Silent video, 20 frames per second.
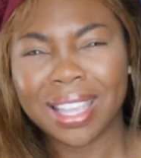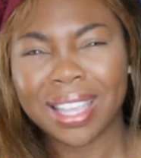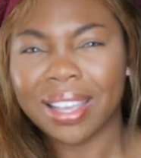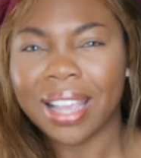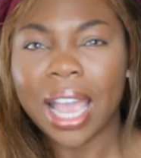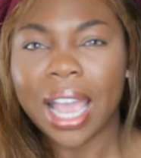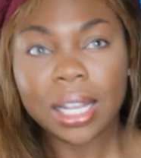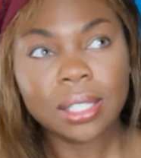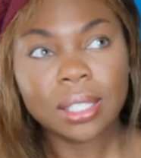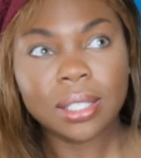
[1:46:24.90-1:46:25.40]

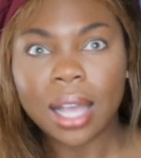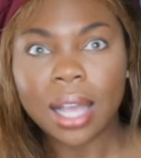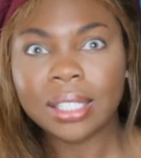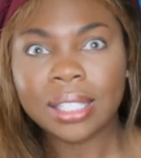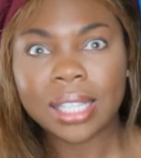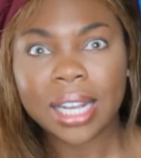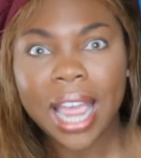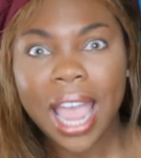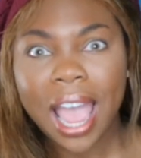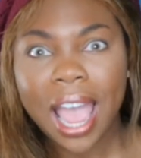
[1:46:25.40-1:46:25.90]
And it sucks
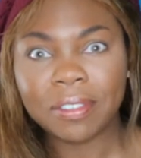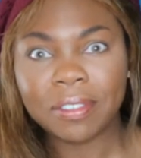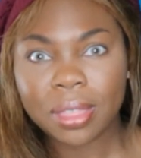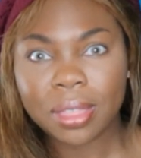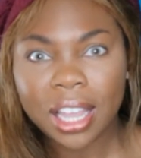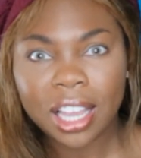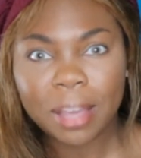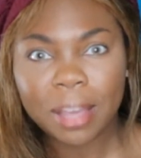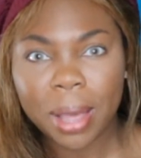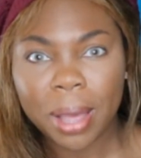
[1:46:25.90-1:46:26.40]
that I have to
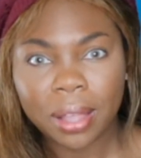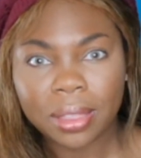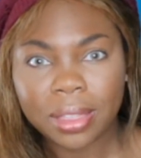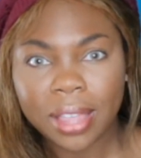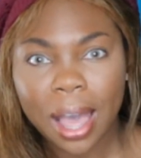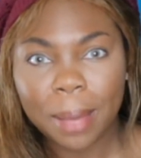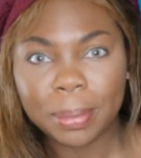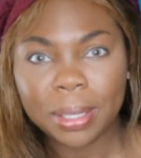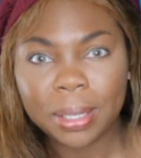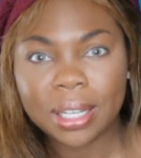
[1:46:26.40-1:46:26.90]
think about
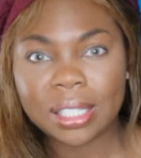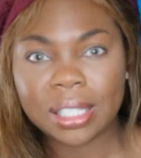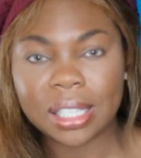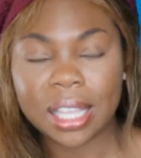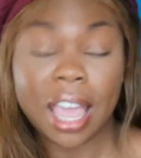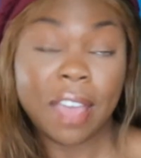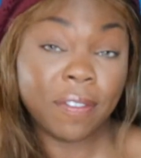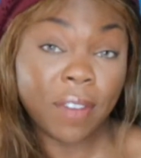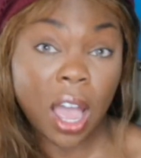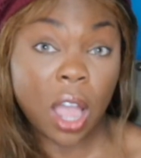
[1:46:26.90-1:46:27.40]
that, because
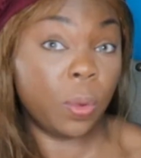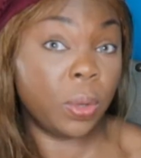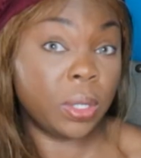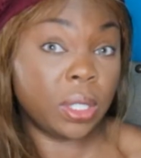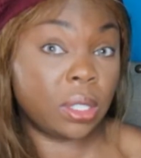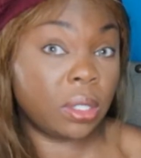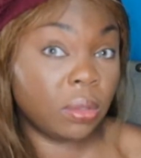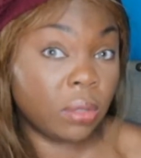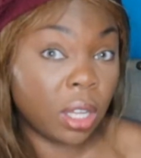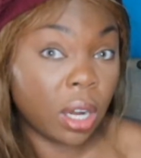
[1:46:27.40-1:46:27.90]
if I
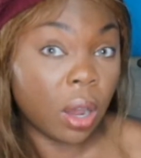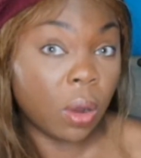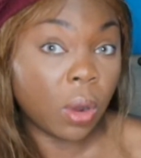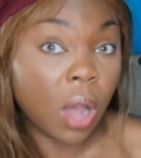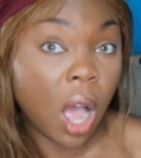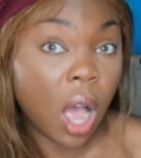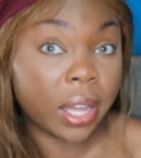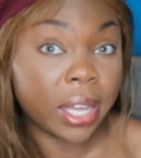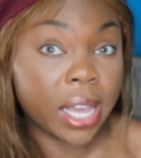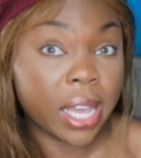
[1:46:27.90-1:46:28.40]
was, you know,
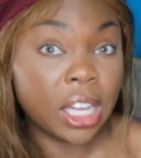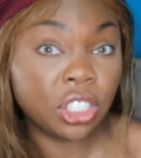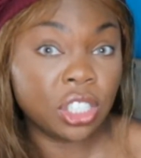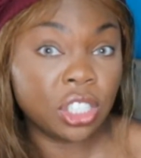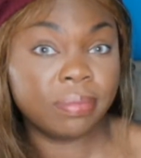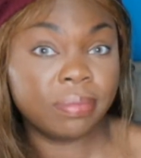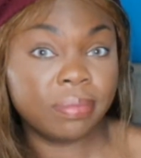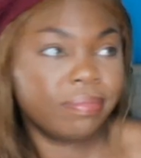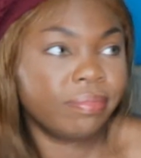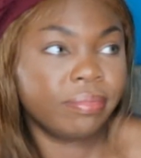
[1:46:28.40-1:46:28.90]

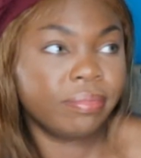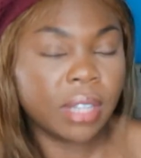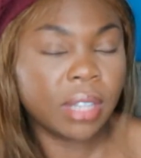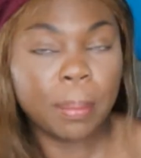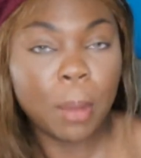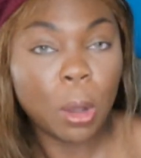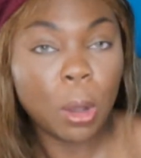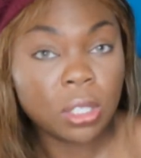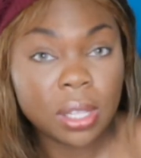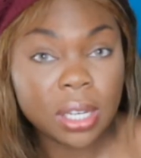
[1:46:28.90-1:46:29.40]
Caucasian,
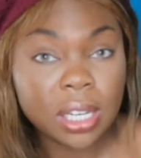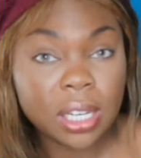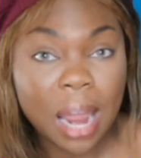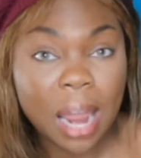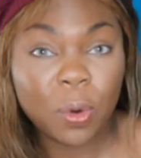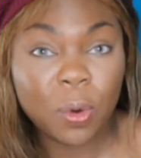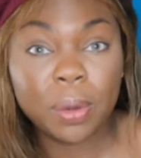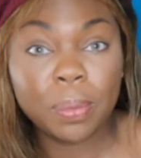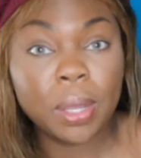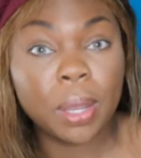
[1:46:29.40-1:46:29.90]
most of the time
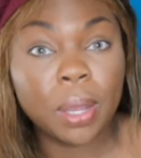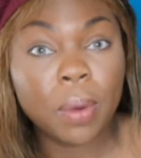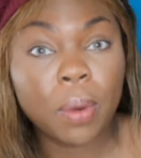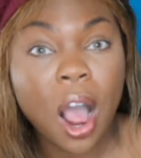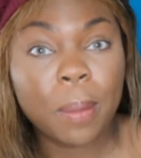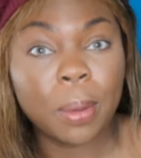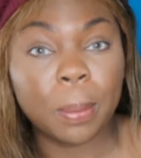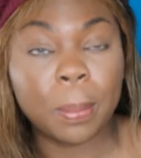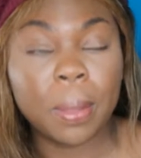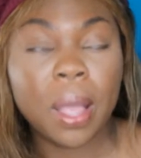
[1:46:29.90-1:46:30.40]
it wouldn't be a
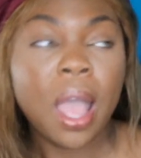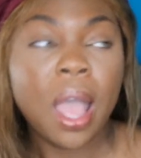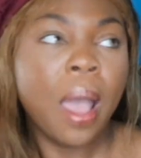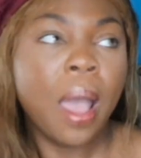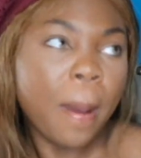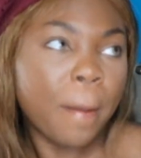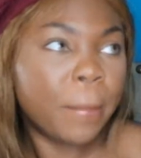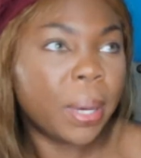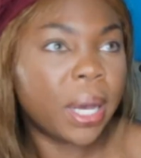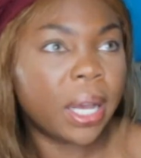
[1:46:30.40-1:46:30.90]
problem.
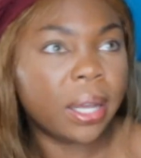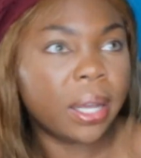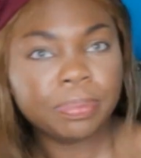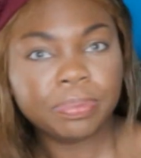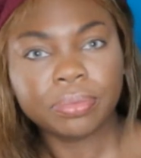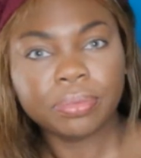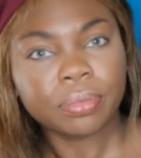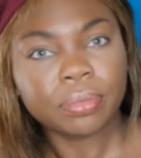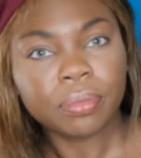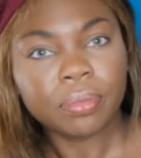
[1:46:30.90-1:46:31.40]
But
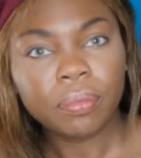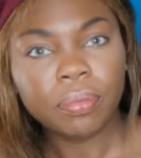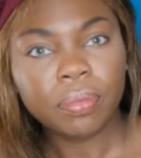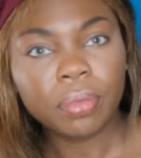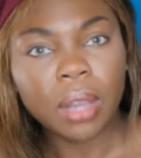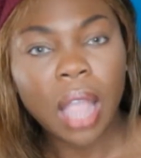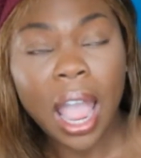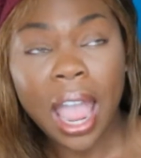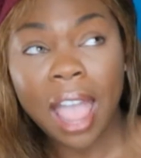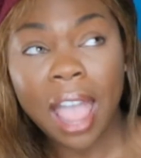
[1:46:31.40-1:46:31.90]

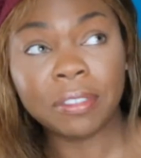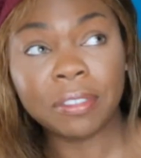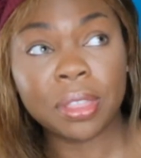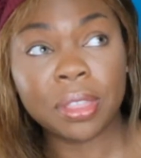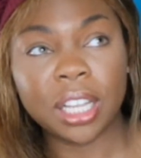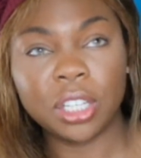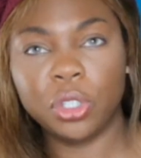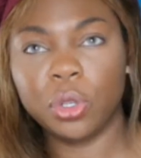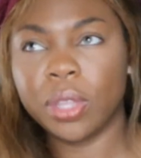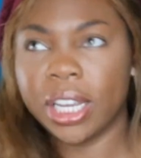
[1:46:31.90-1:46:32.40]
I have to
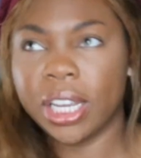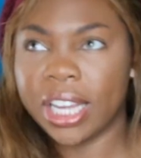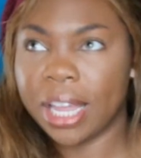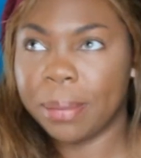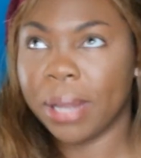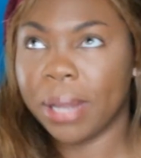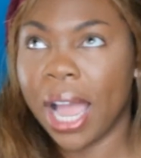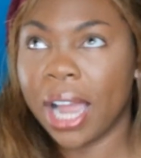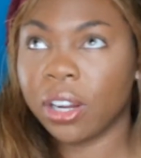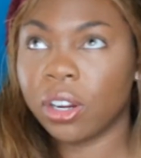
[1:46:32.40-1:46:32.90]
think, do they
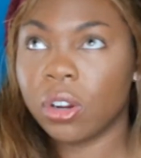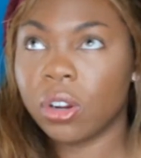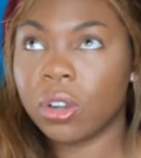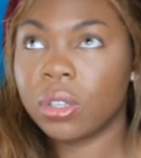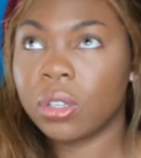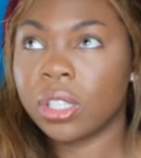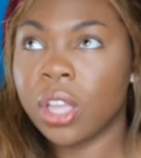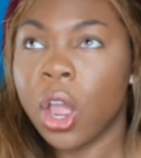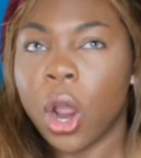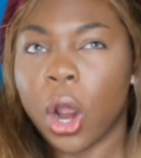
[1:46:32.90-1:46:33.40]
date Black
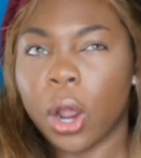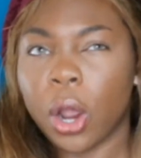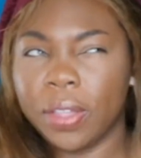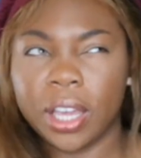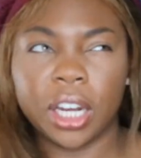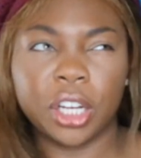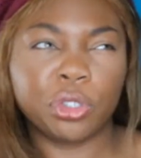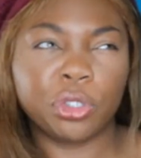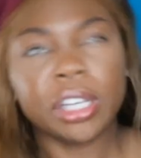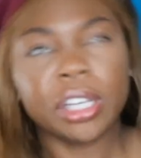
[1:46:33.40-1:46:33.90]
girls? Are they
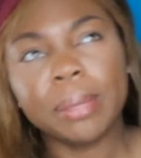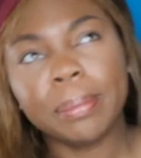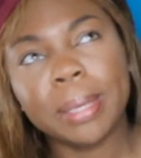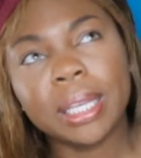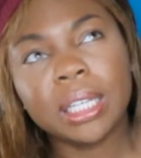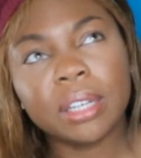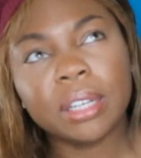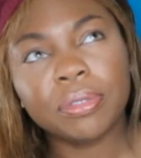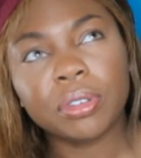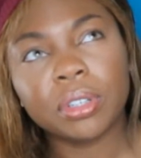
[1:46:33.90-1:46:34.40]
going to treat
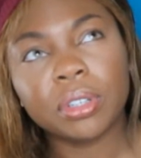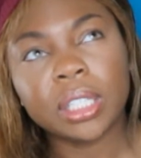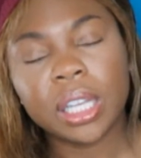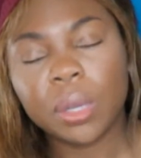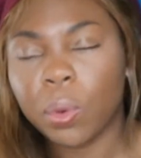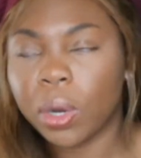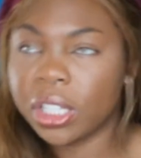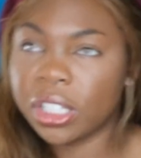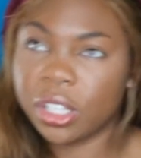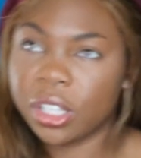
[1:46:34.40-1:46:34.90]
me differently?
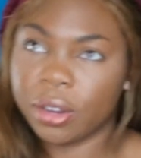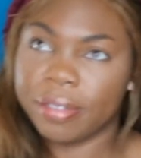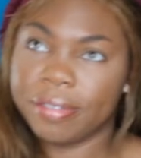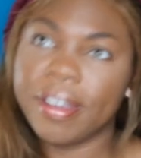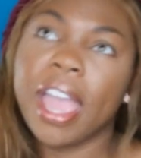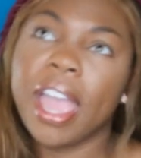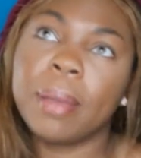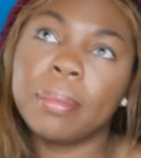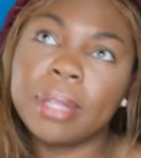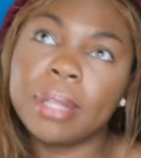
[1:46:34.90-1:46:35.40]
What is their
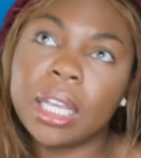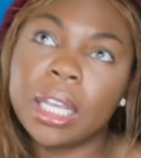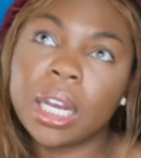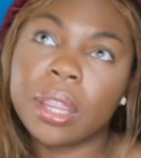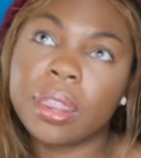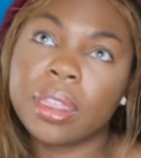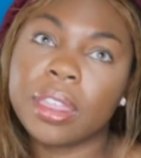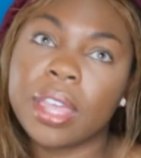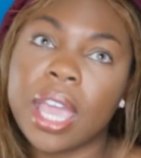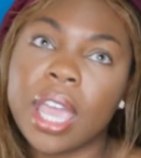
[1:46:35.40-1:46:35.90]
family going
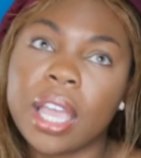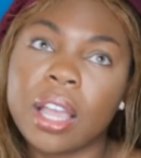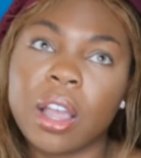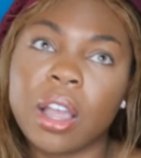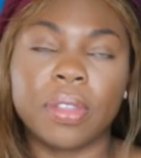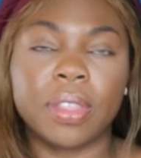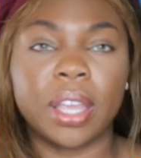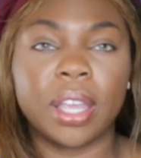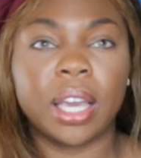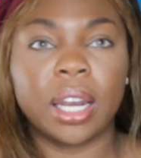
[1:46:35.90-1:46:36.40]
to think?
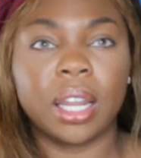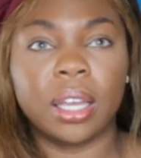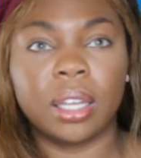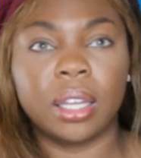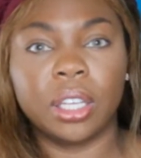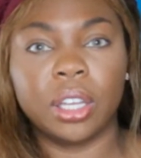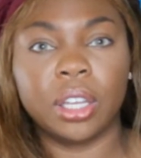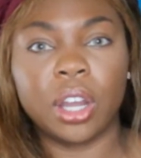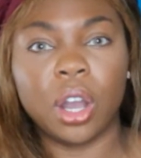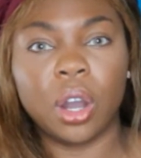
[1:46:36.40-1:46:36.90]
Are they going
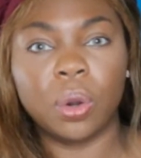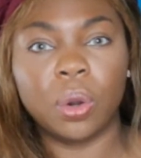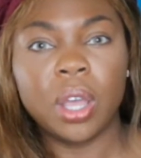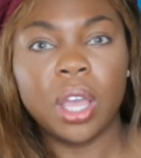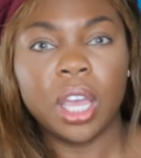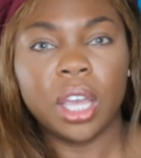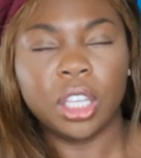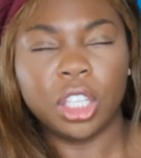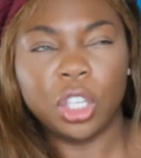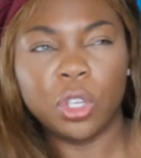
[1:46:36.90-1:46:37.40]
to, you know,
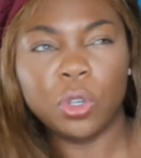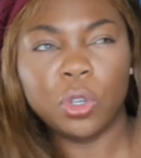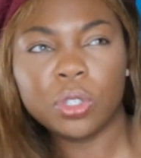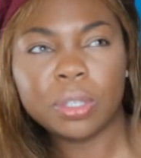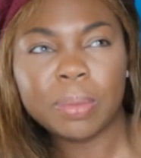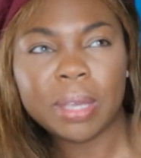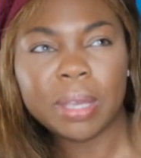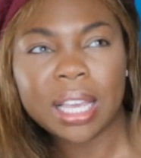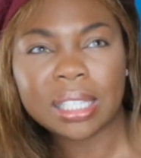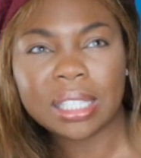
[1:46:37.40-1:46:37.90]
use
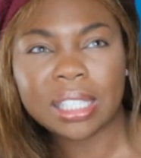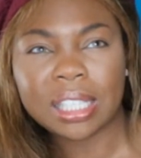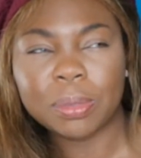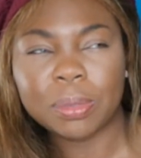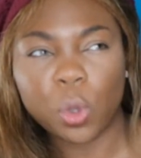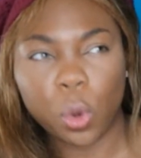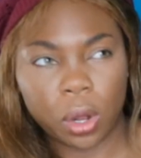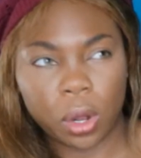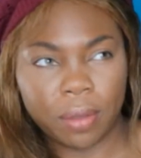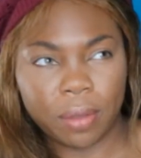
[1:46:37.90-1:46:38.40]
me as some
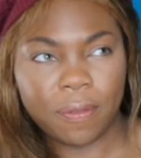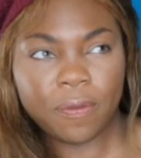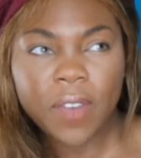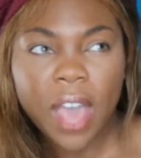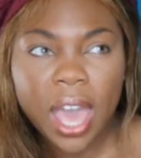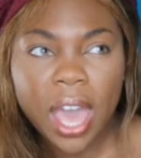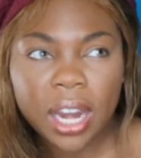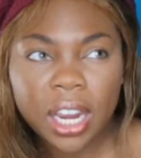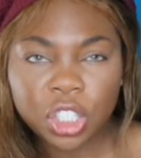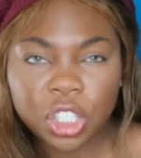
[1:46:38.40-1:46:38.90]
sort of
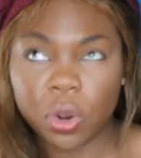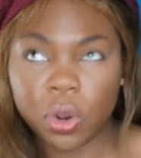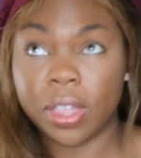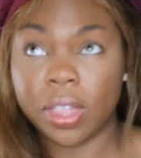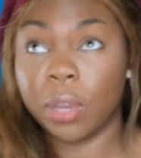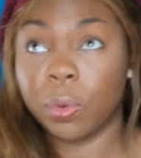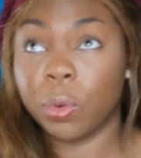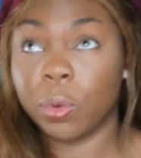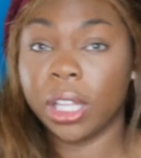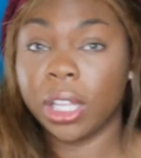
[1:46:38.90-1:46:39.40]
fetish? Or are
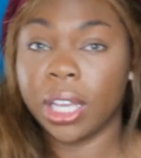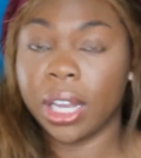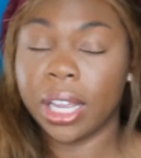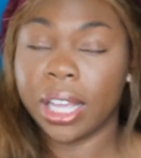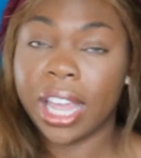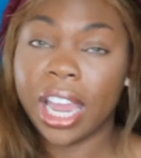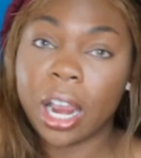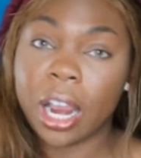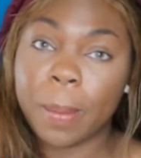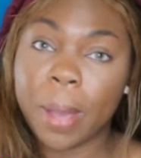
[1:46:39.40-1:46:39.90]
they really going to
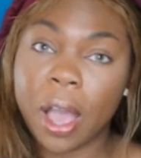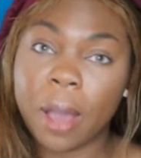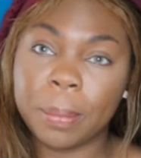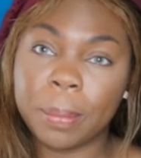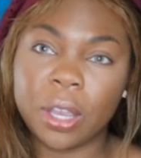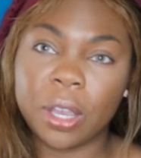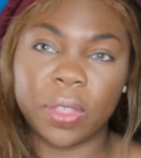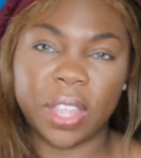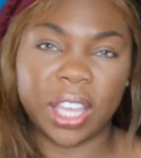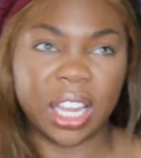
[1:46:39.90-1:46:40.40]
care about
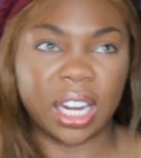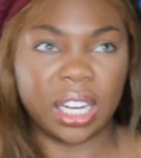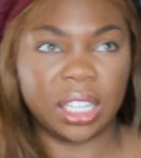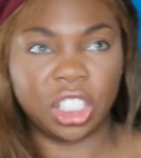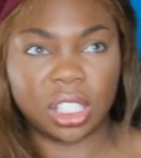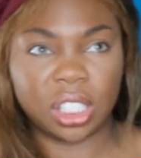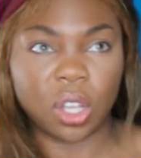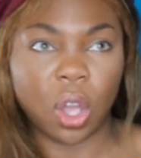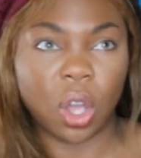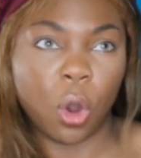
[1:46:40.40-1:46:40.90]
me? Or are they going to
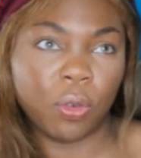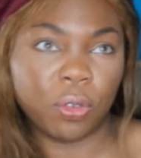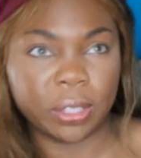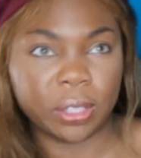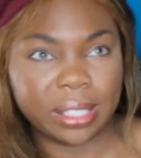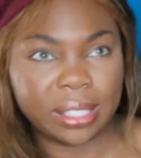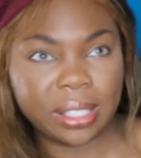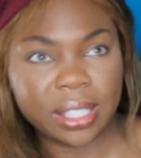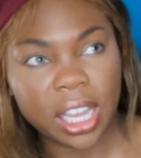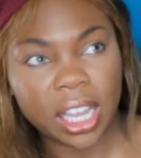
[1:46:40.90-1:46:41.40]
just
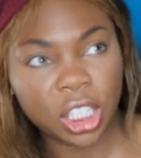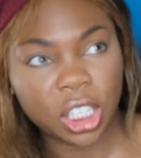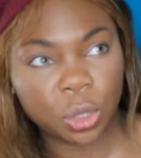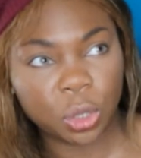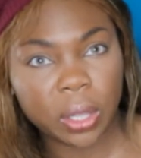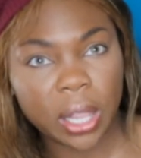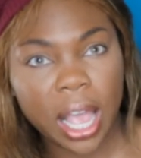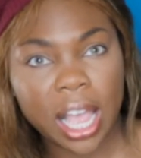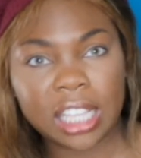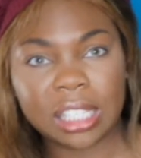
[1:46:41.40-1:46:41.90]
overly
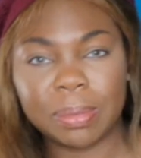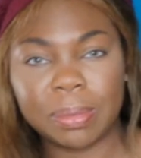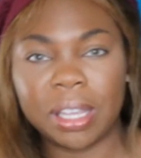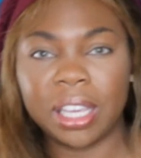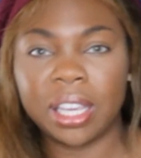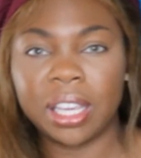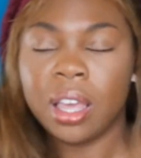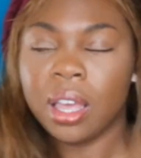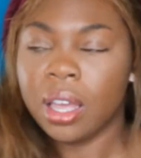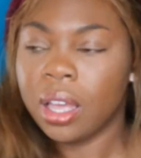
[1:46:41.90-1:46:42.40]
sexualize
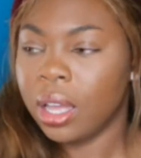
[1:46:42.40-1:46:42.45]
me?